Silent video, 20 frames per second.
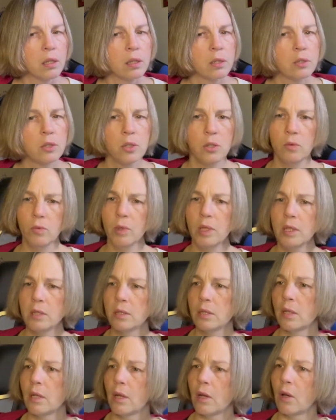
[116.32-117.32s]
2
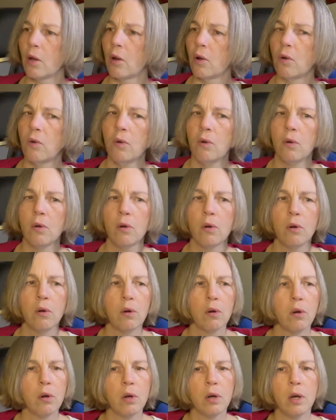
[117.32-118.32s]
weeks ago,
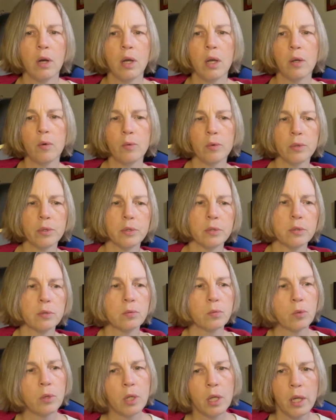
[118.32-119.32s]
I was
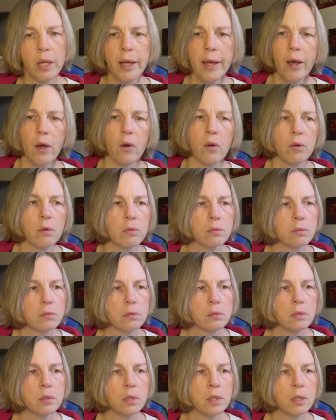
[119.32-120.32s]
working out,
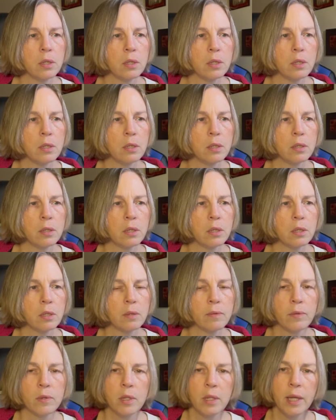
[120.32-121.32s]
and
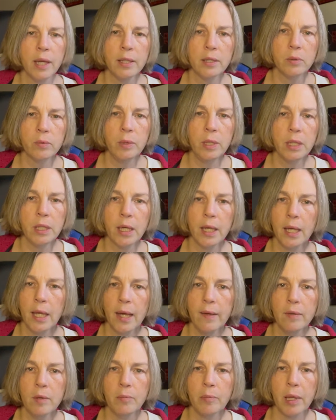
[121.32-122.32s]
for the last week, I
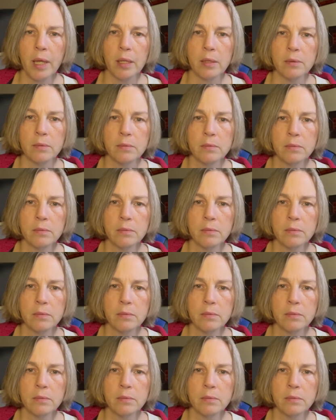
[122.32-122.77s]
haven't been.